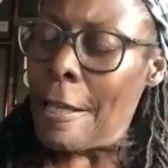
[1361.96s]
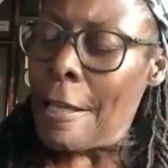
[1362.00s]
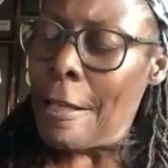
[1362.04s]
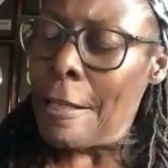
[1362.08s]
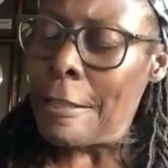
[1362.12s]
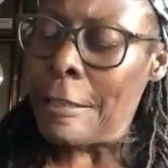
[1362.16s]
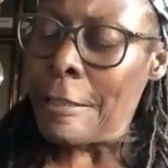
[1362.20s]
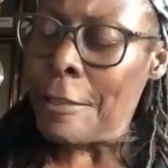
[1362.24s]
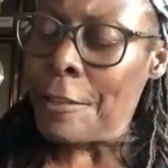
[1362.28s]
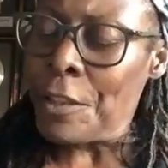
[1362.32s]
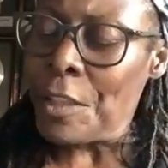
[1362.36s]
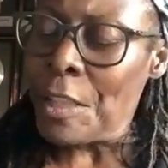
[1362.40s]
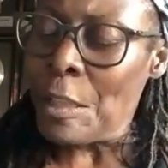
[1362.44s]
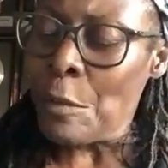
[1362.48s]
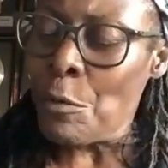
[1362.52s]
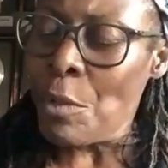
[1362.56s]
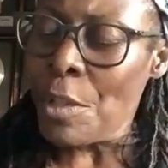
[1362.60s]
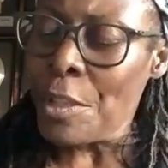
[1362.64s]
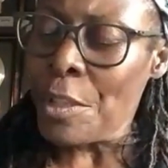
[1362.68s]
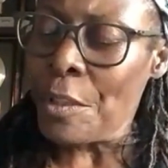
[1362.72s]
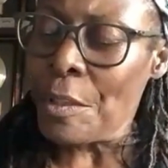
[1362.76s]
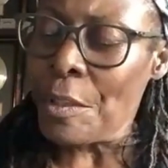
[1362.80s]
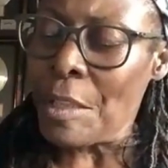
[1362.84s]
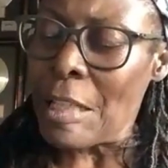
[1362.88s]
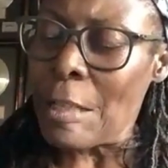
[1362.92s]
And I said, I
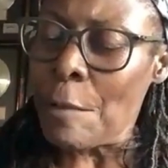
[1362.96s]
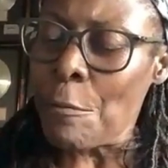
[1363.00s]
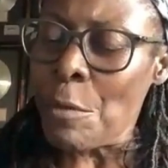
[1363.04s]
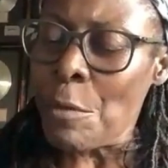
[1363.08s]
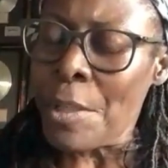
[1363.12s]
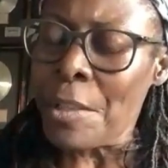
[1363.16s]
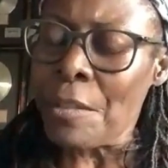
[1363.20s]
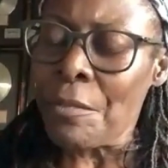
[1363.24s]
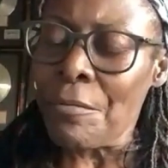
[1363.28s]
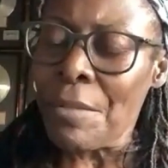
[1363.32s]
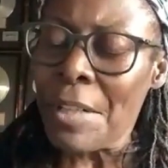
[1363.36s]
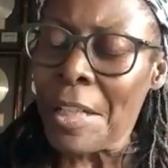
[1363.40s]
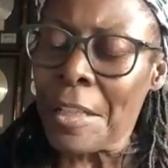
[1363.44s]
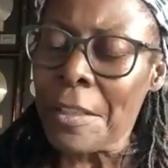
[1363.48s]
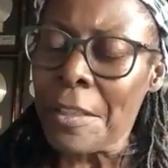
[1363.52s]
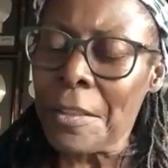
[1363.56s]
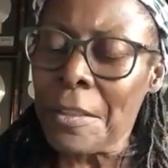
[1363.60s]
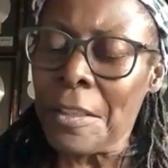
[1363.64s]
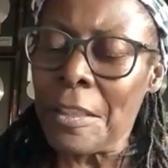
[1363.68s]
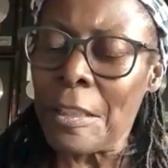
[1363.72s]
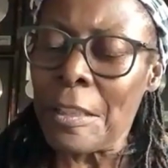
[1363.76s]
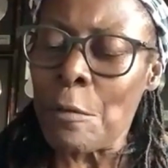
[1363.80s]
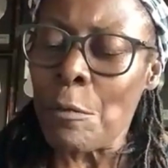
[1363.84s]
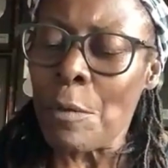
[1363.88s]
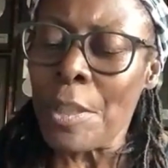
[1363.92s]
want a record
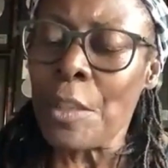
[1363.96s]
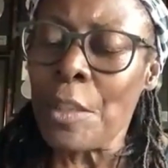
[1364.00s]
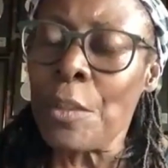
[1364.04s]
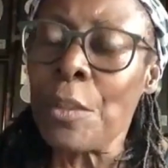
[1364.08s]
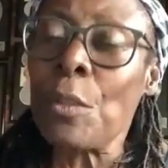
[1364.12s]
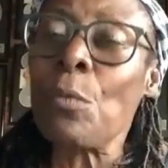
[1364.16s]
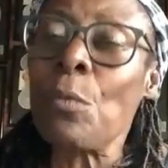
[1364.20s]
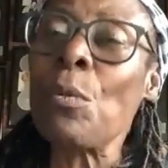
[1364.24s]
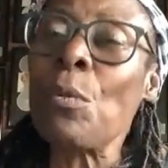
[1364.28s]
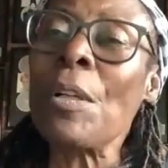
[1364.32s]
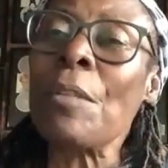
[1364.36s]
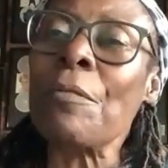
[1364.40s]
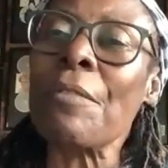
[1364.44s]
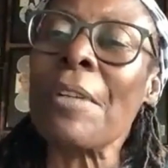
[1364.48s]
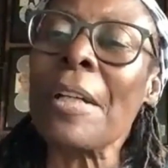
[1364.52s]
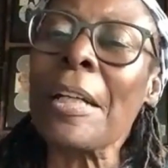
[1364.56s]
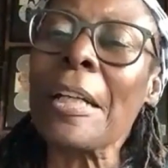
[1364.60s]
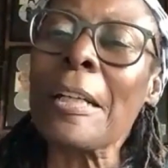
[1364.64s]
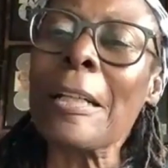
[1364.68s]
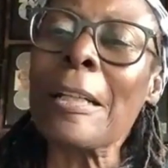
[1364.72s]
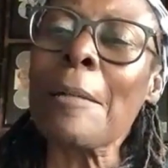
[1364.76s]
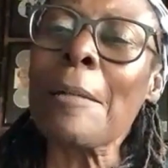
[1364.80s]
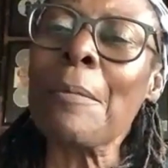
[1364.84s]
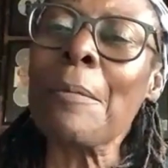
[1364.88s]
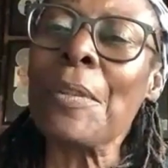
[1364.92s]
deal. I want to know what
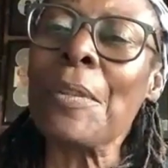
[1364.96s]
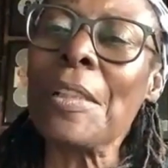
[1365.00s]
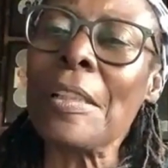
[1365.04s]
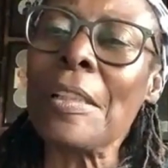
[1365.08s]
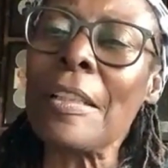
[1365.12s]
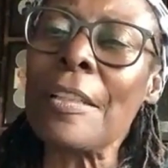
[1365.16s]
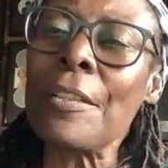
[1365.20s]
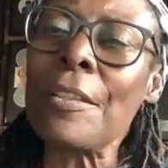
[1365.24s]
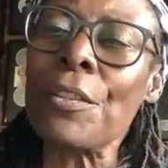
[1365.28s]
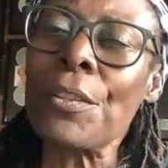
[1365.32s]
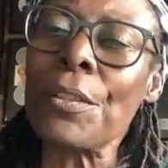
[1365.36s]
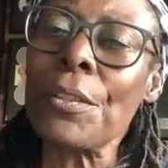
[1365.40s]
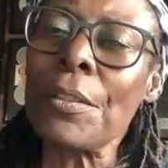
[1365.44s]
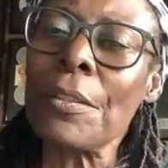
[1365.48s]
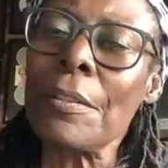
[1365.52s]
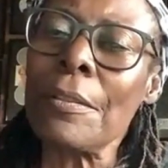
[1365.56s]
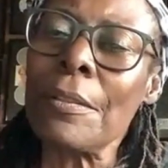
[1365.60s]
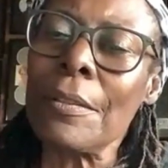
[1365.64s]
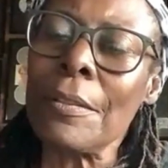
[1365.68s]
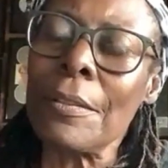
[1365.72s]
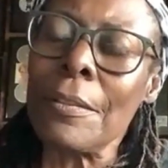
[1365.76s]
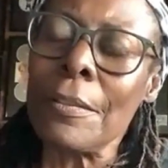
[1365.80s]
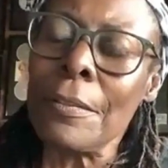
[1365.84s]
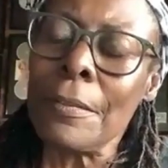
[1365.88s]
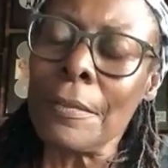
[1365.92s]
record company I should
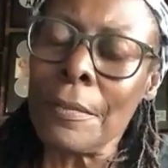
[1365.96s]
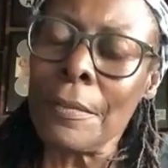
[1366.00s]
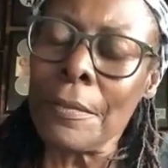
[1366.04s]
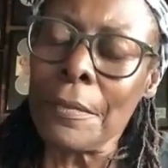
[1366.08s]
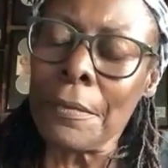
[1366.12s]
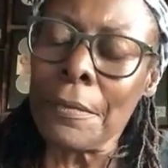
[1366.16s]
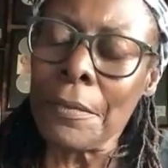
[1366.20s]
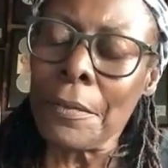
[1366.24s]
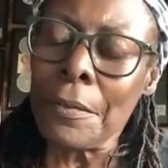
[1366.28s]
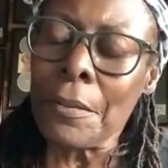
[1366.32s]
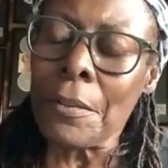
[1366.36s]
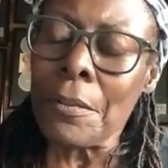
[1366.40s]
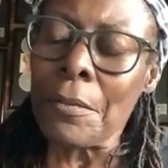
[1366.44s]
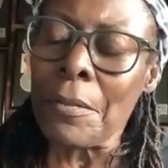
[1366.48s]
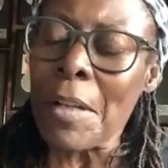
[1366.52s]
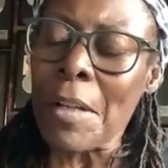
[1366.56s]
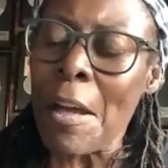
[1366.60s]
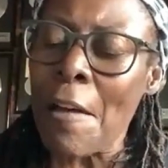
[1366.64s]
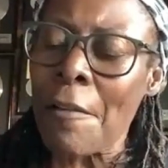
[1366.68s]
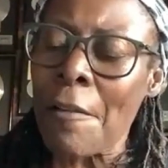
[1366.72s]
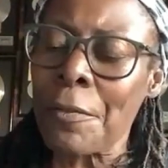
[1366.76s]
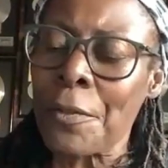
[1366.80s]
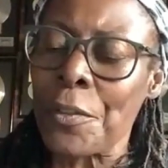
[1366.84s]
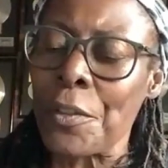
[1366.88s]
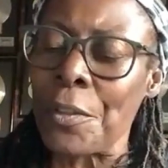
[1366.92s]
go
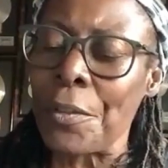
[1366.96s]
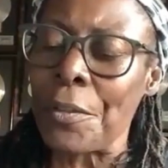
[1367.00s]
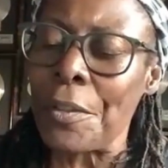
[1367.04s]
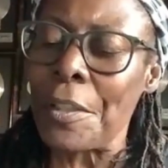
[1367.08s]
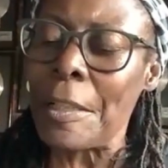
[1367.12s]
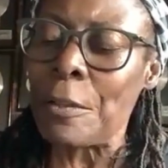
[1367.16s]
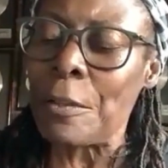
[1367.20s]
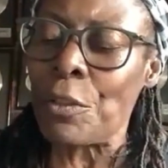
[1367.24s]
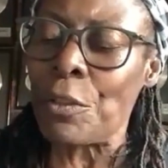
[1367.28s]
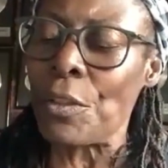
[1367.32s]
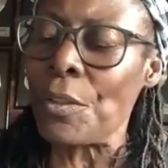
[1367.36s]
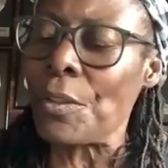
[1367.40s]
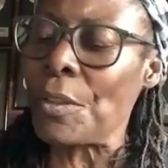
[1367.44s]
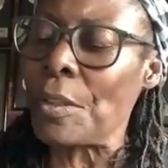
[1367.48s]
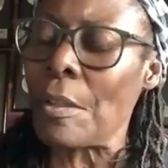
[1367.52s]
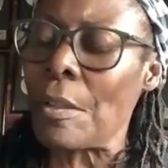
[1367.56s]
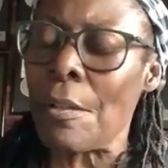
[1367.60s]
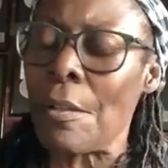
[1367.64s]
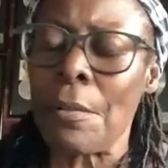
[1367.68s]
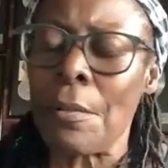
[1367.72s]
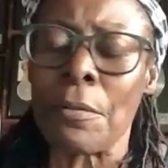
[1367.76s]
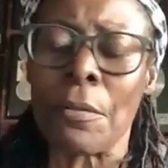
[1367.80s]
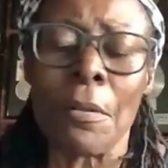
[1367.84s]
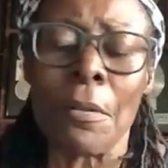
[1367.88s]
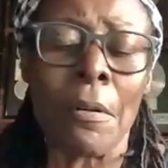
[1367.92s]
after. And she said,
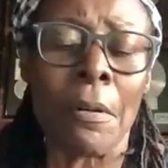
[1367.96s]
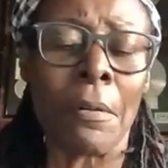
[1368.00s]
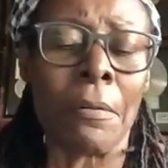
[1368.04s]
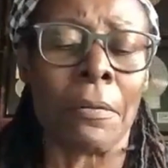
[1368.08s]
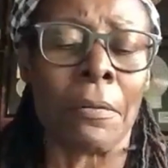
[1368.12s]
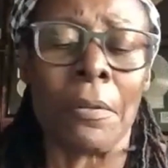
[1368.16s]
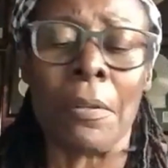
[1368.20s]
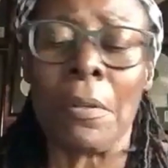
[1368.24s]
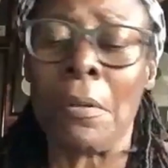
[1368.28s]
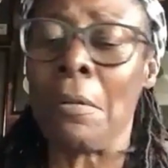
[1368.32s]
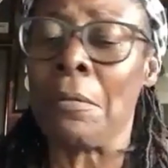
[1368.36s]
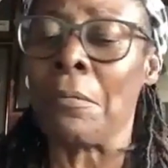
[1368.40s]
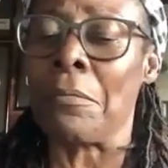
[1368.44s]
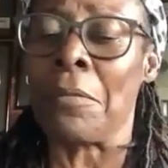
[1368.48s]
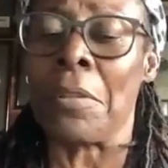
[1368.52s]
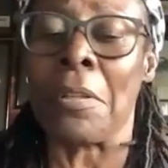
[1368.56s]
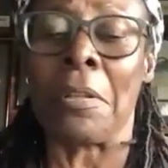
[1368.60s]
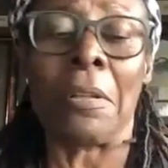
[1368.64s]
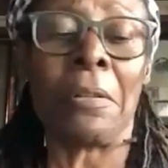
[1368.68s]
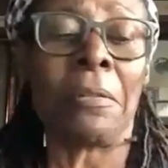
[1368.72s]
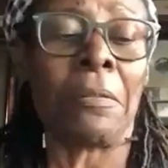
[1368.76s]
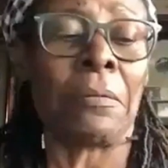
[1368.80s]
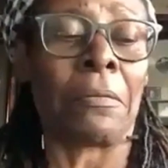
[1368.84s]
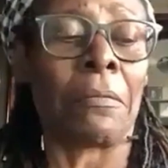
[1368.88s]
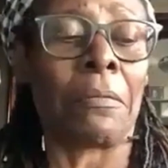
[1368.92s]
oh, no, no,
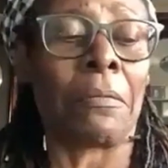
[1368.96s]
no.